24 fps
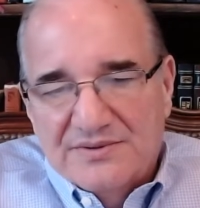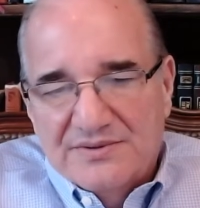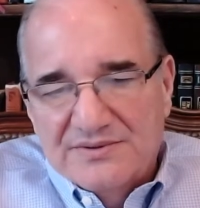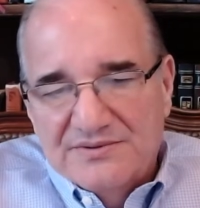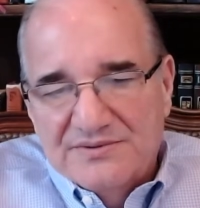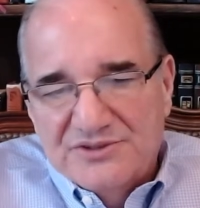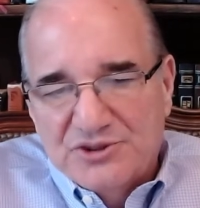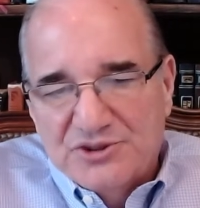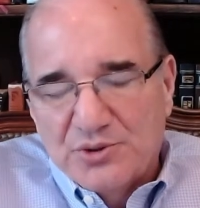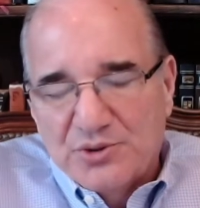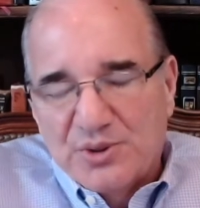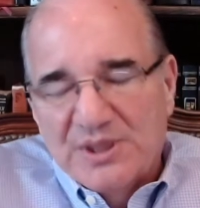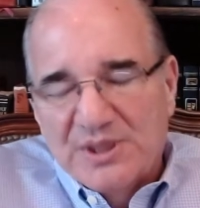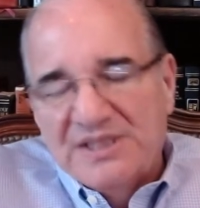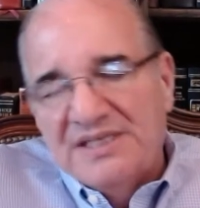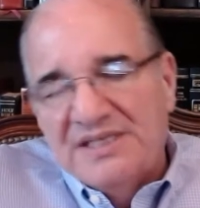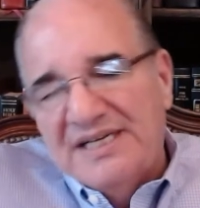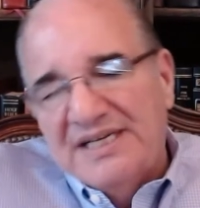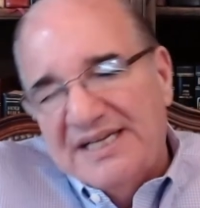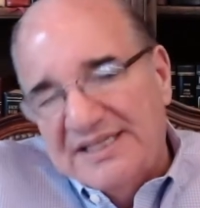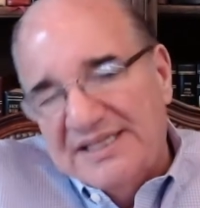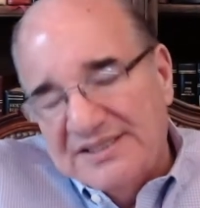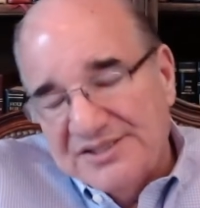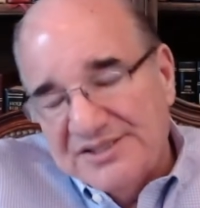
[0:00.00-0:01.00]
Jordan
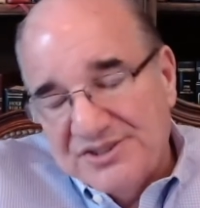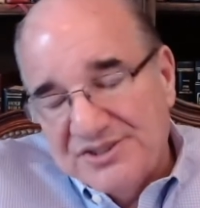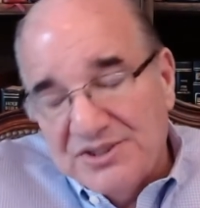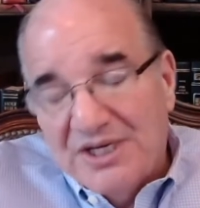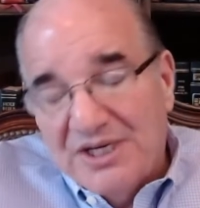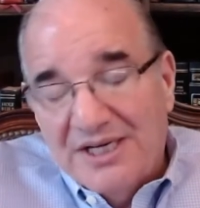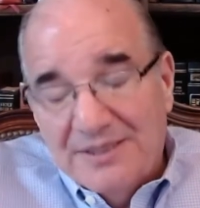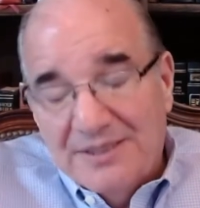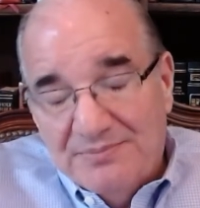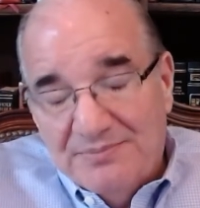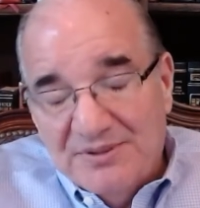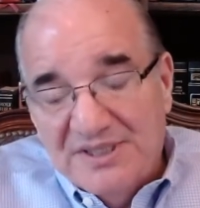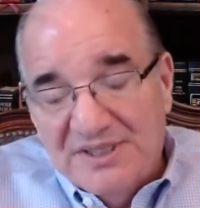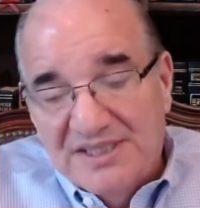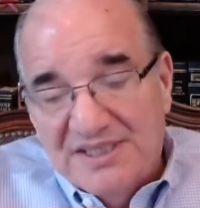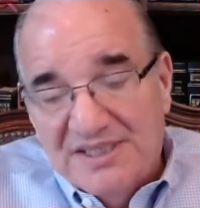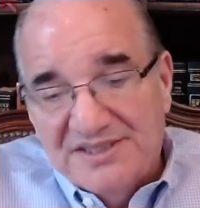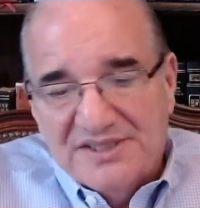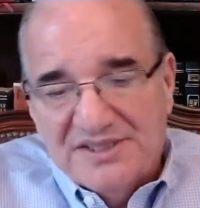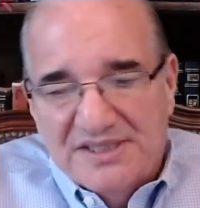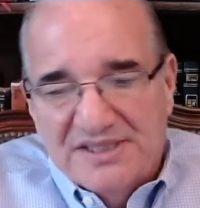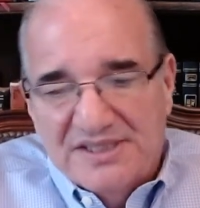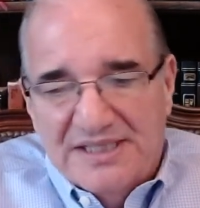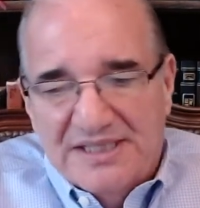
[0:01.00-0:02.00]
in the Saudi
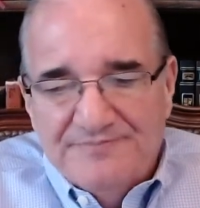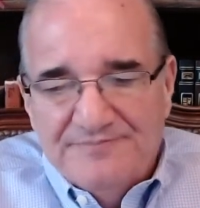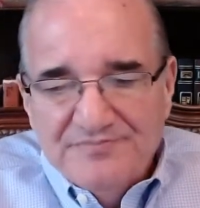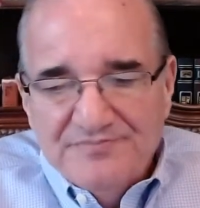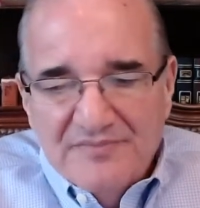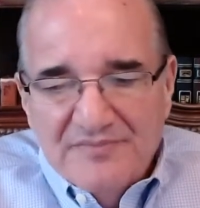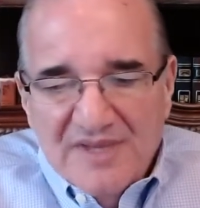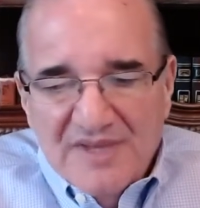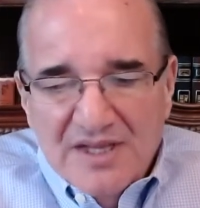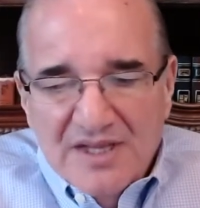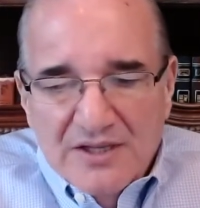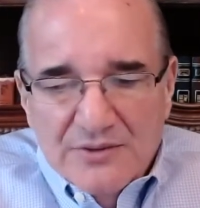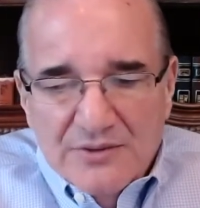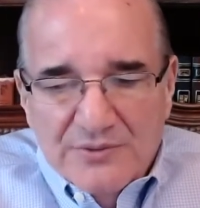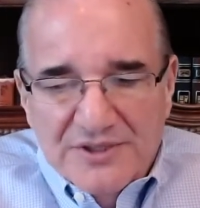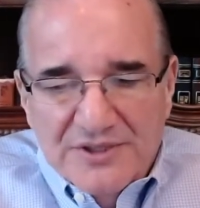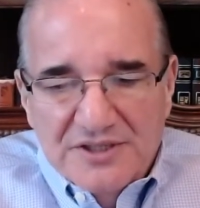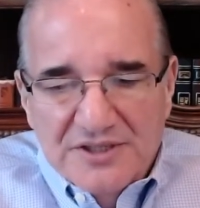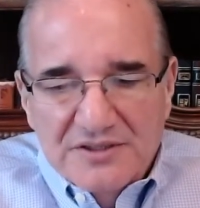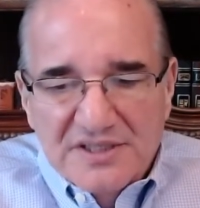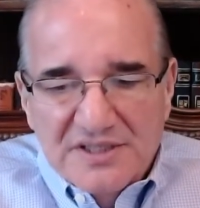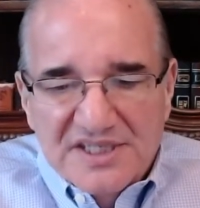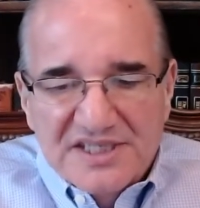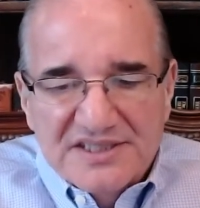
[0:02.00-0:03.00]
Peninsula. When
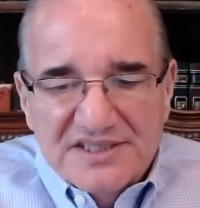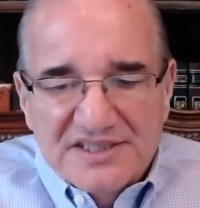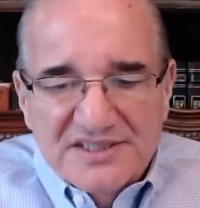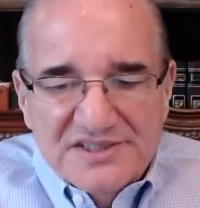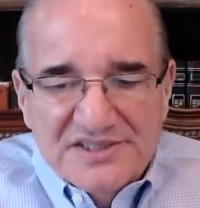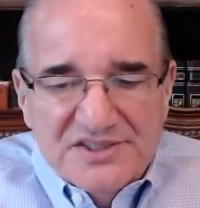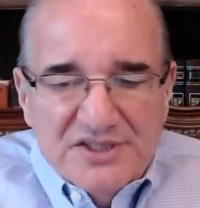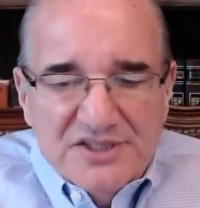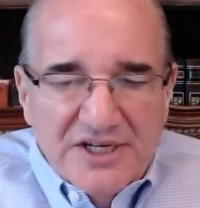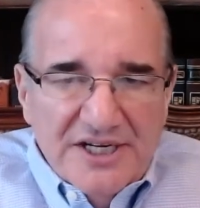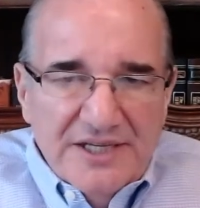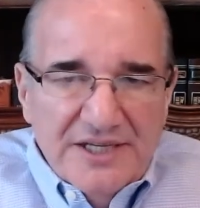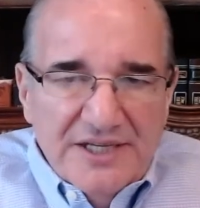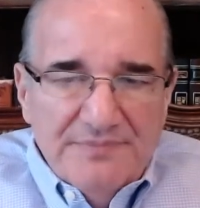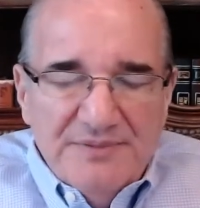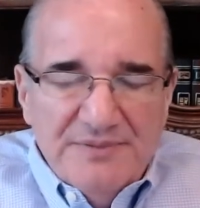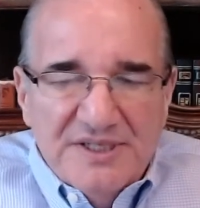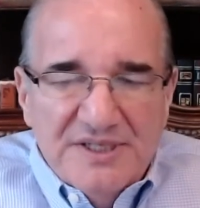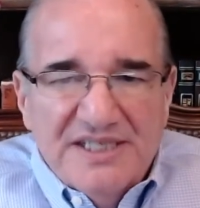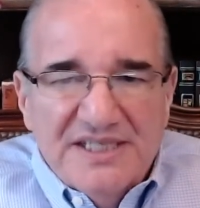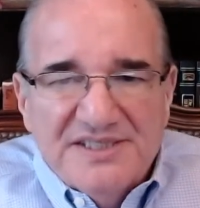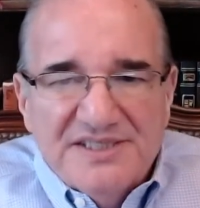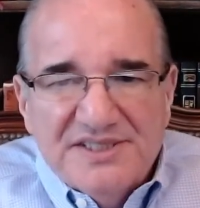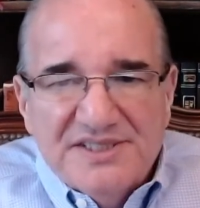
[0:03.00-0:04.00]
you look at the Saudi
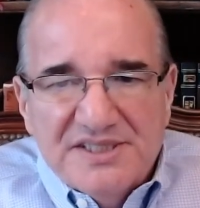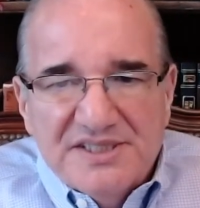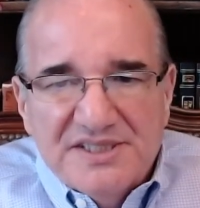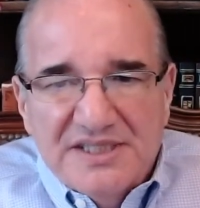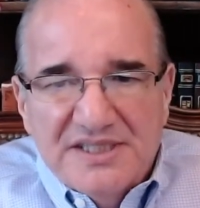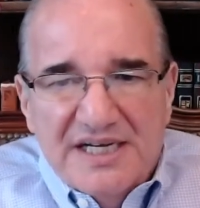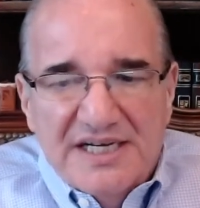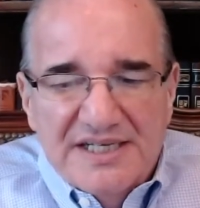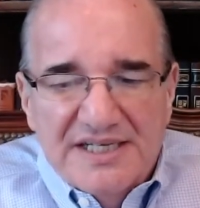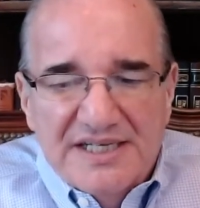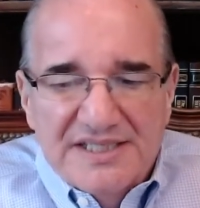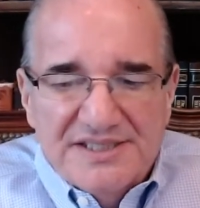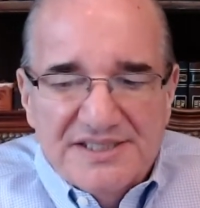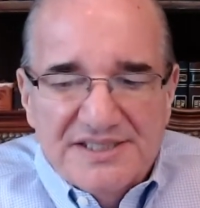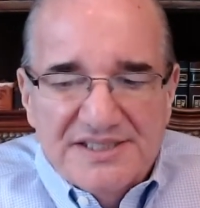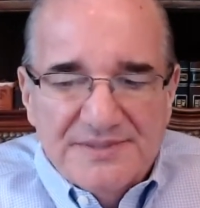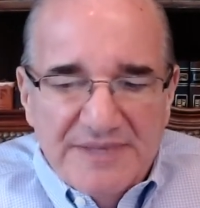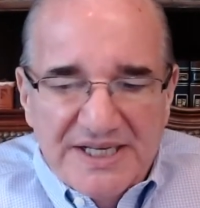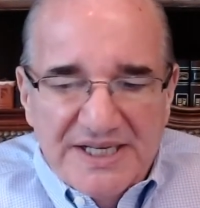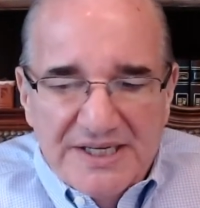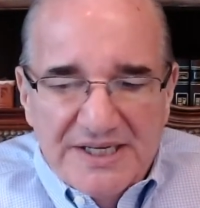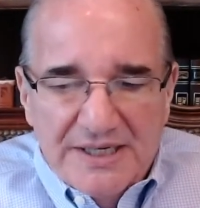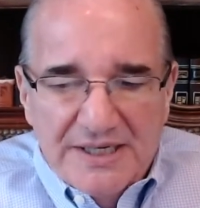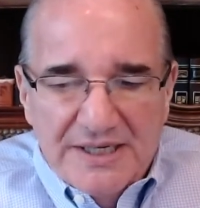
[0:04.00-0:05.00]
Peninsula, it's
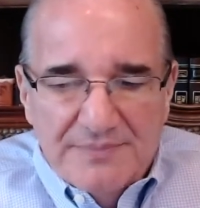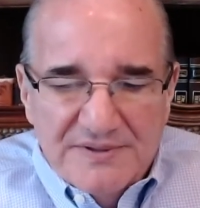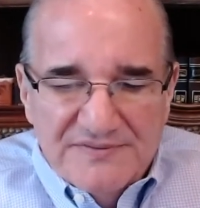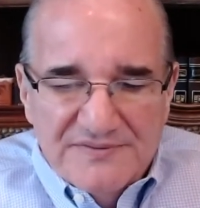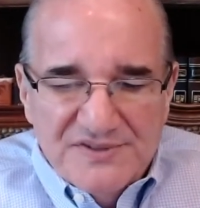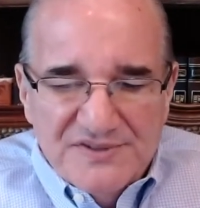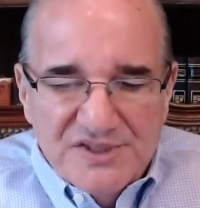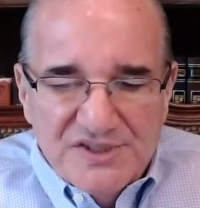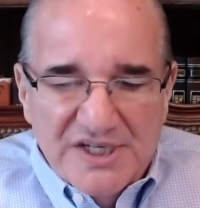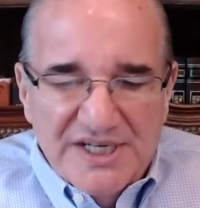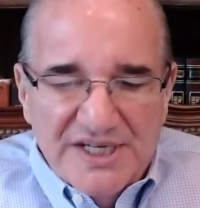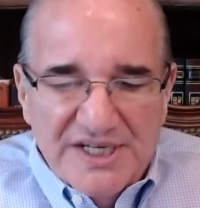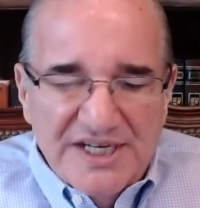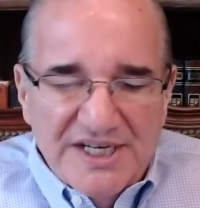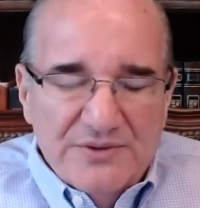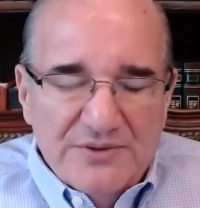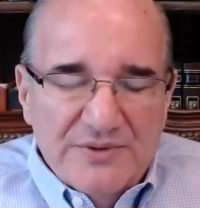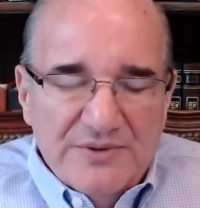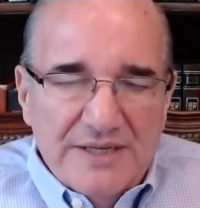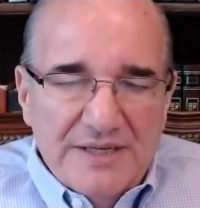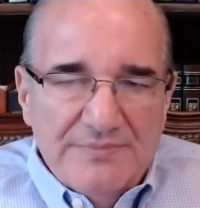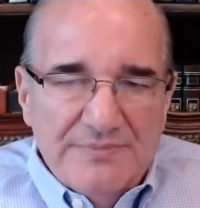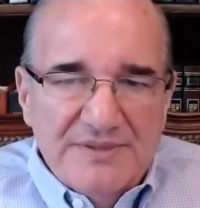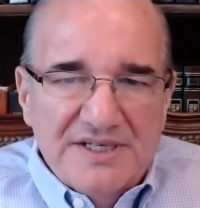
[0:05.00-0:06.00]
made up of Saudi
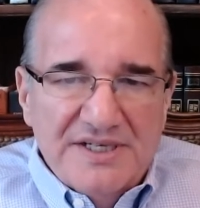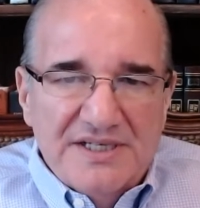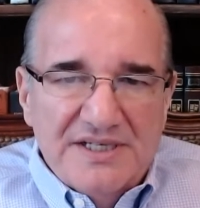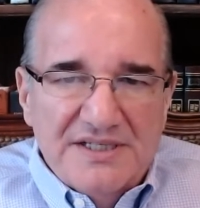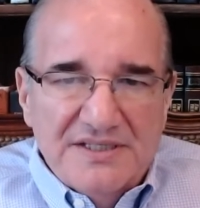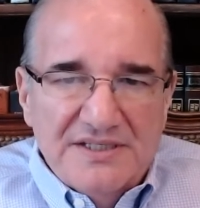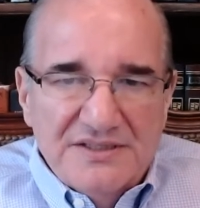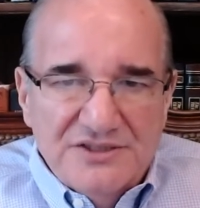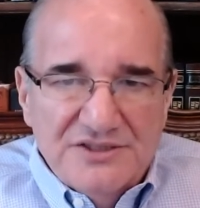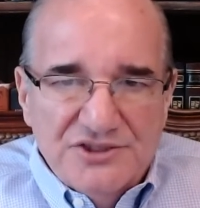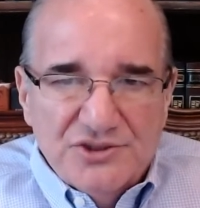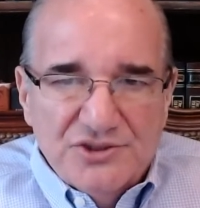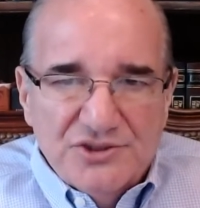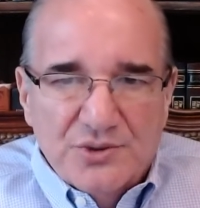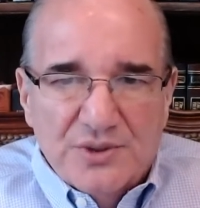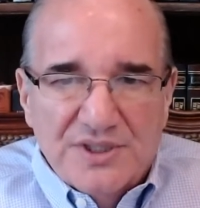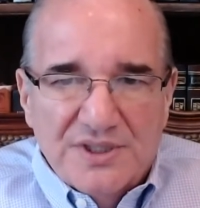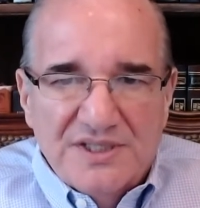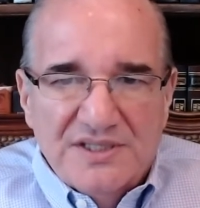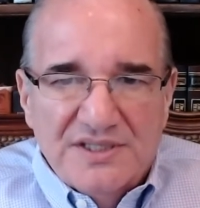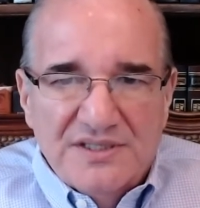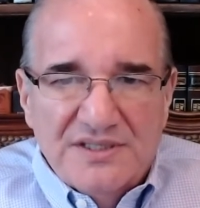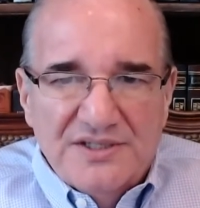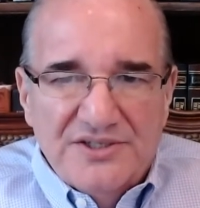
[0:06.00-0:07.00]
Arabia,
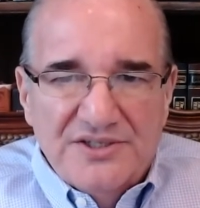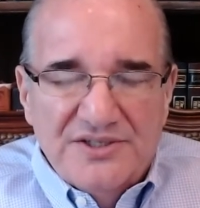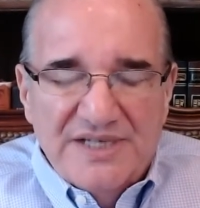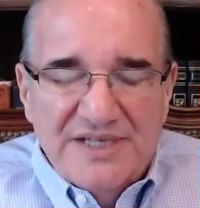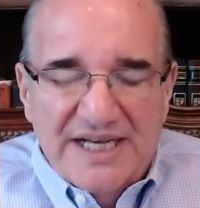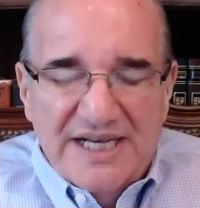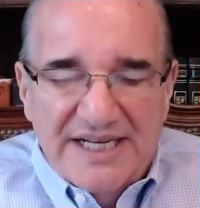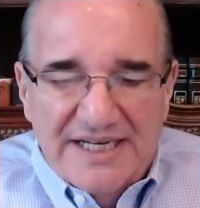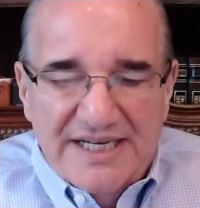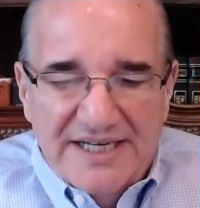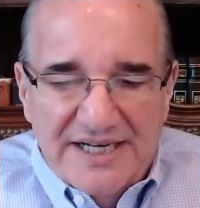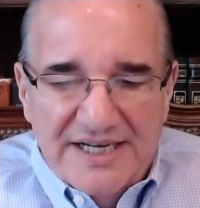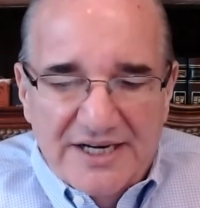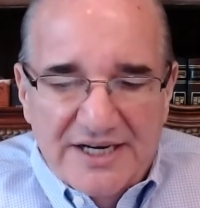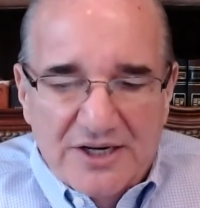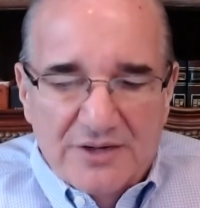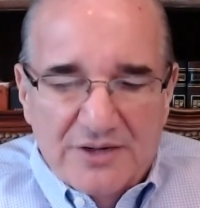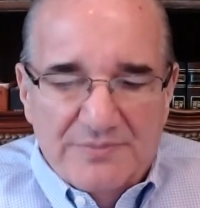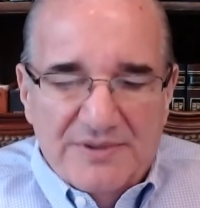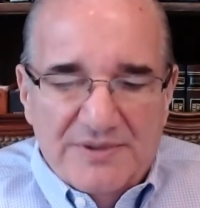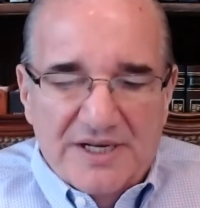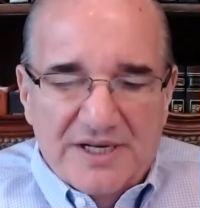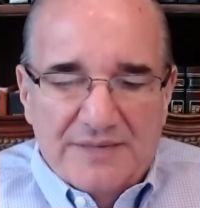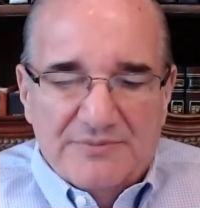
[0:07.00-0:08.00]
Jordan, United
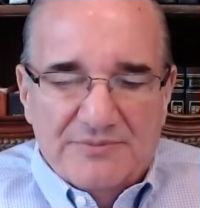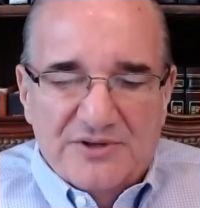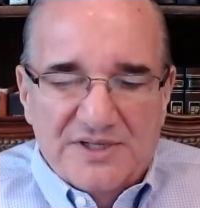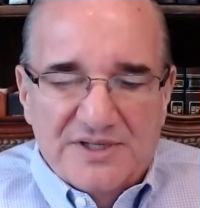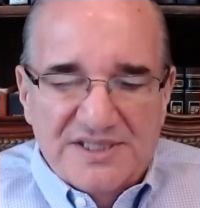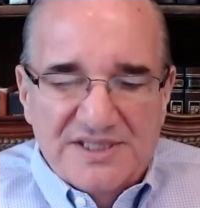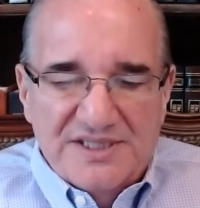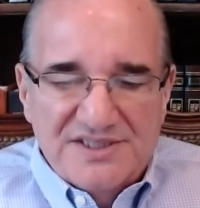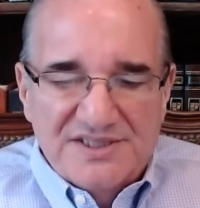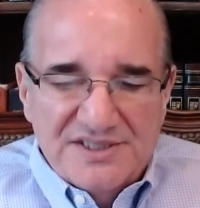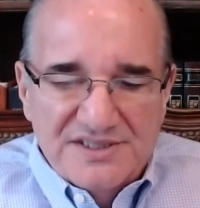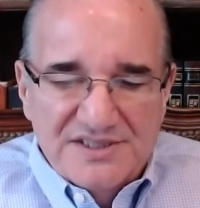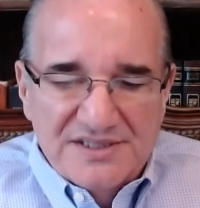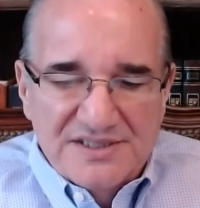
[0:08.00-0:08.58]
Arab Emirates,